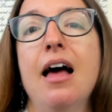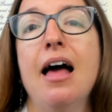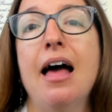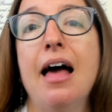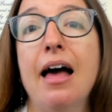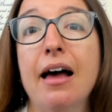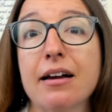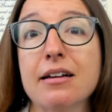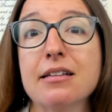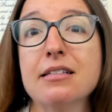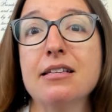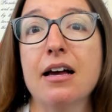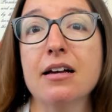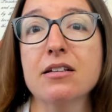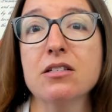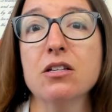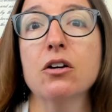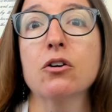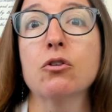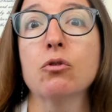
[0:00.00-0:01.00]

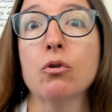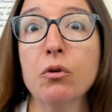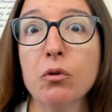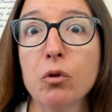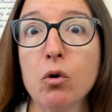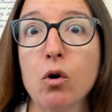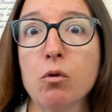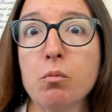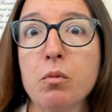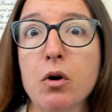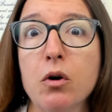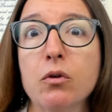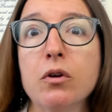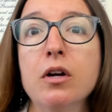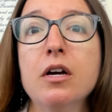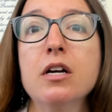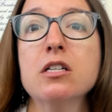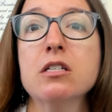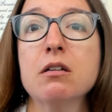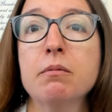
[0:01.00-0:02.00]
excess growth hormone
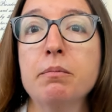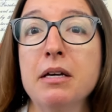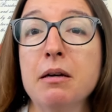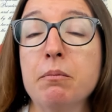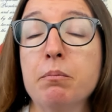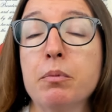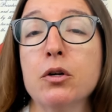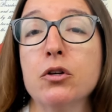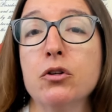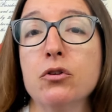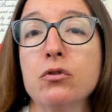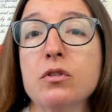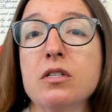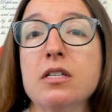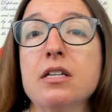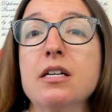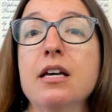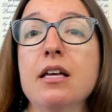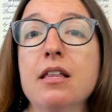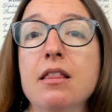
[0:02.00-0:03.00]
to be produced
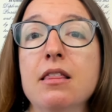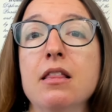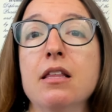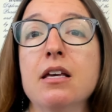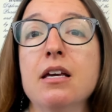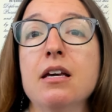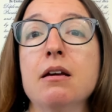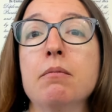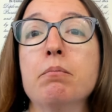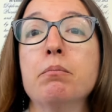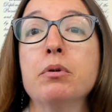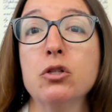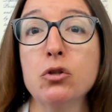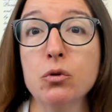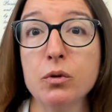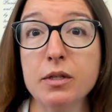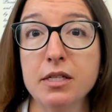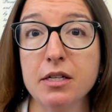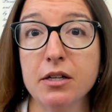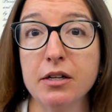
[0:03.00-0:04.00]
in the
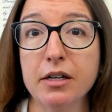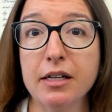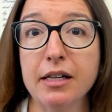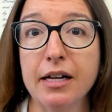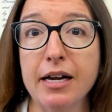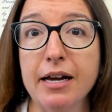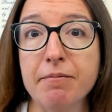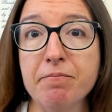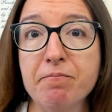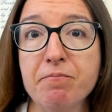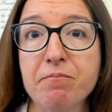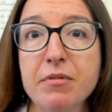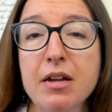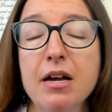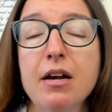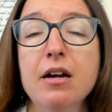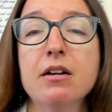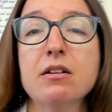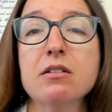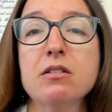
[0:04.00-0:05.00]
pituitary gland.
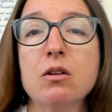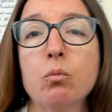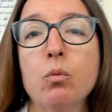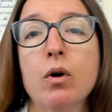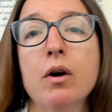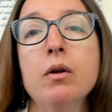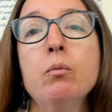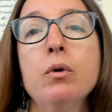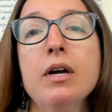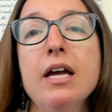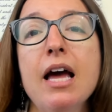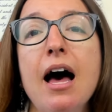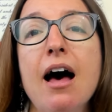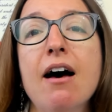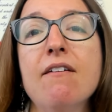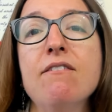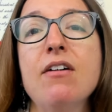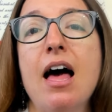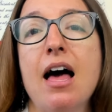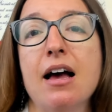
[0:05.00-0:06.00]
So when we
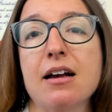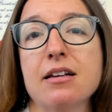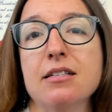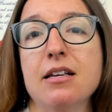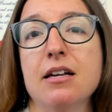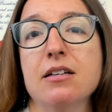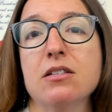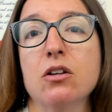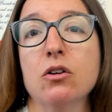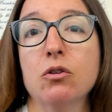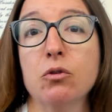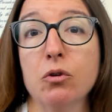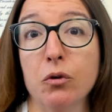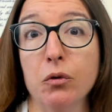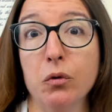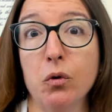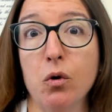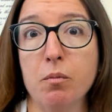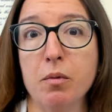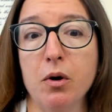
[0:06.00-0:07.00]
have excess growth
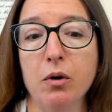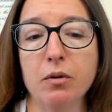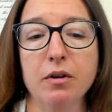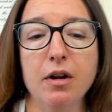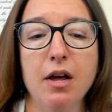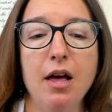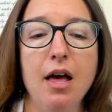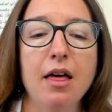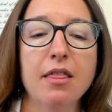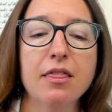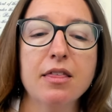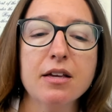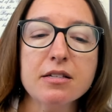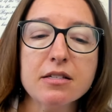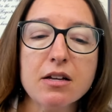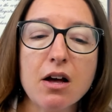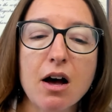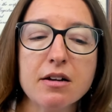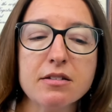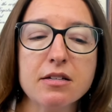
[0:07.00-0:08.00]
hormone, this
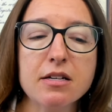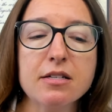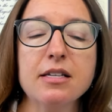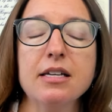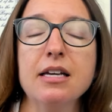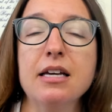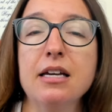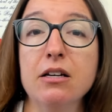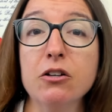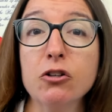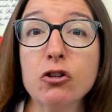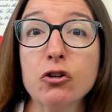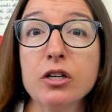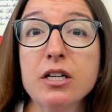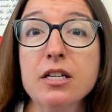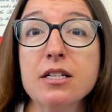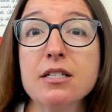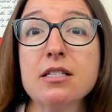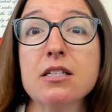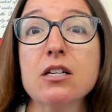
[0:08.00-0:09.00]
causes
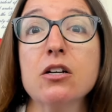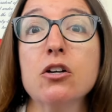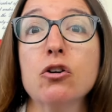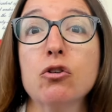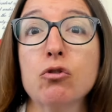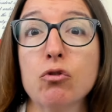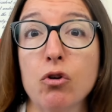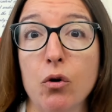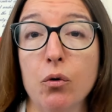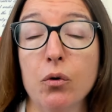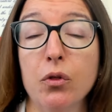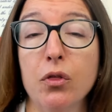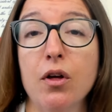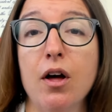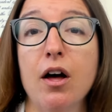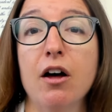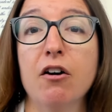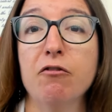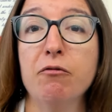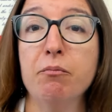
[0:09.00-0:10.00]
increased growth
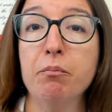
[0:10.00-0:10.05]
of